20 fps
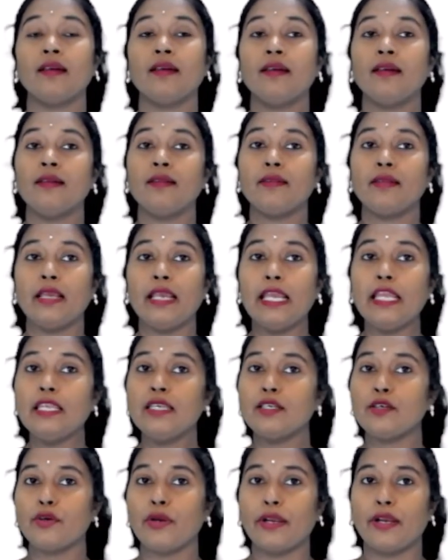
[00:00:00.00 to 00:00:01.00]
The
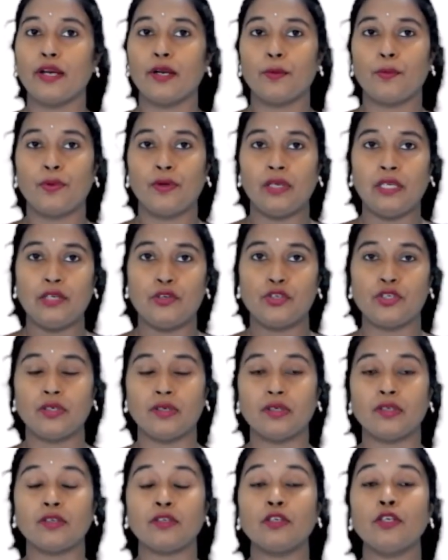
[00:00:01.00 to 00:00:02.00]
indoor air
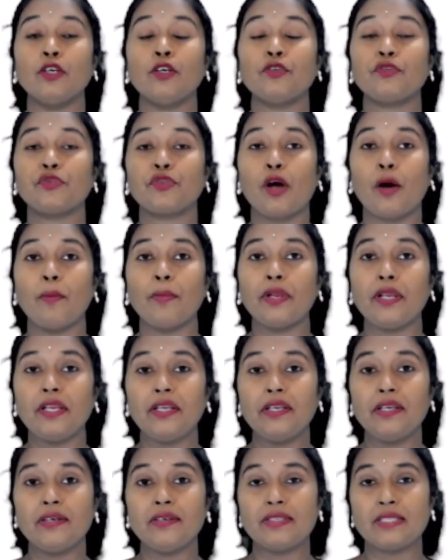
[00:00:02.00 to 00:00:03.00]
pollution from
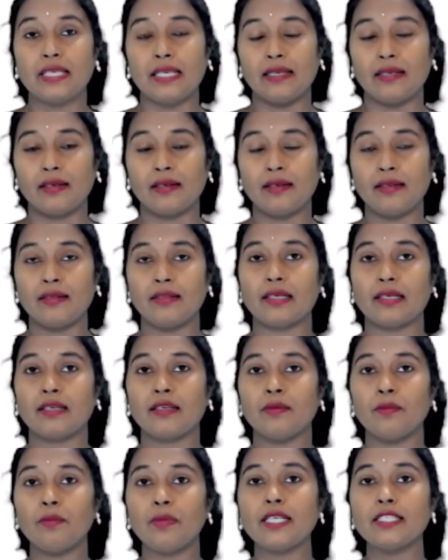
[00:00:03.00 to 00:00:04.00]
using the
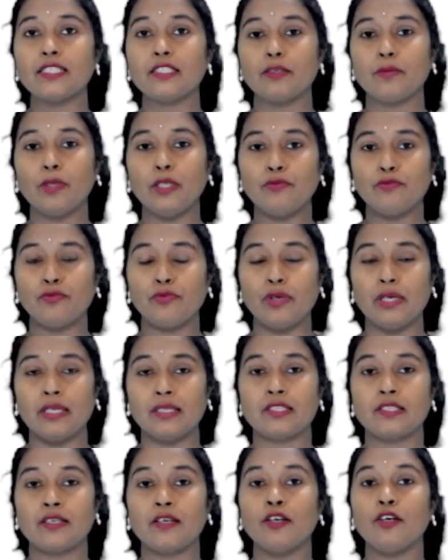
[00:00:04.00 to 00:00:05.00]
combustible
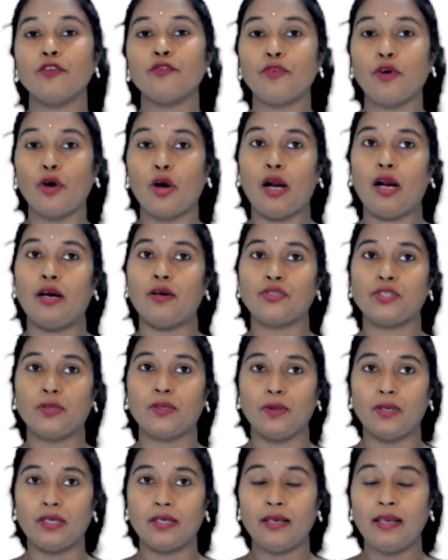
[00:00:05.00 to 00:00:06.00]
fuels for
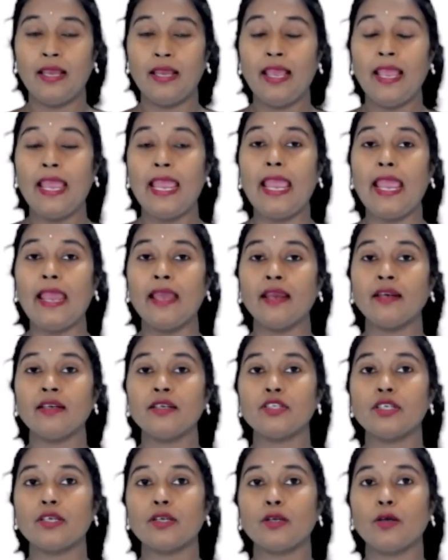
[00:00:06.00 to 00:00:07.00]
household
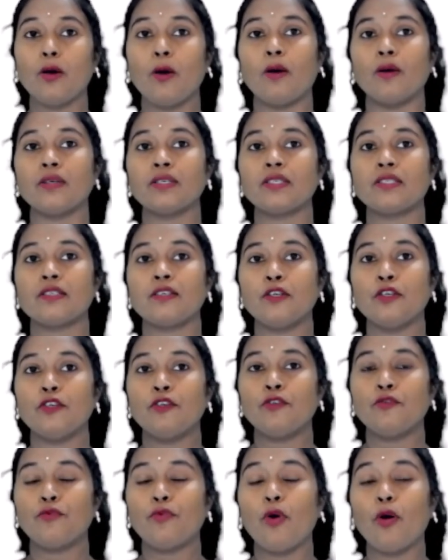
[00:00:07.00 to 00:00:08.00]
energy caused
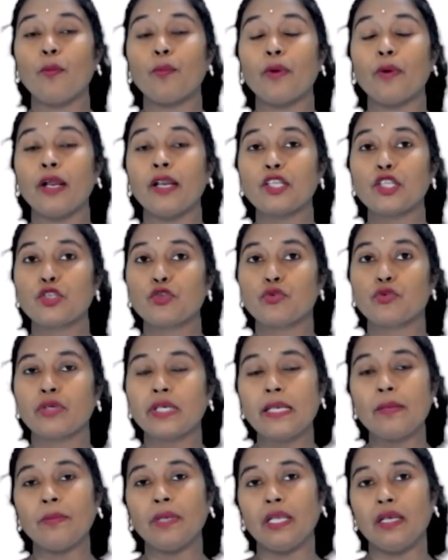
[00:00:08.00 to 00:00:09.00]

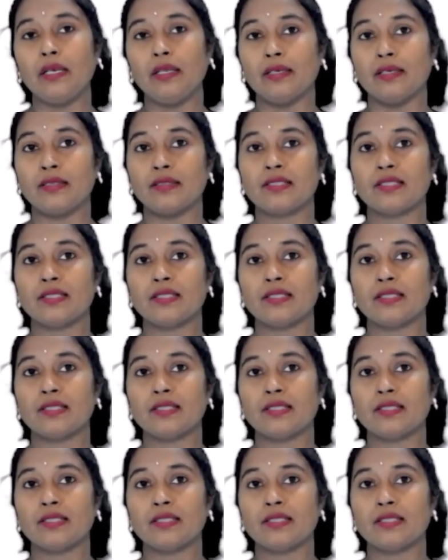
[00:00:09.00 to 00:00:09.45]
4.3 million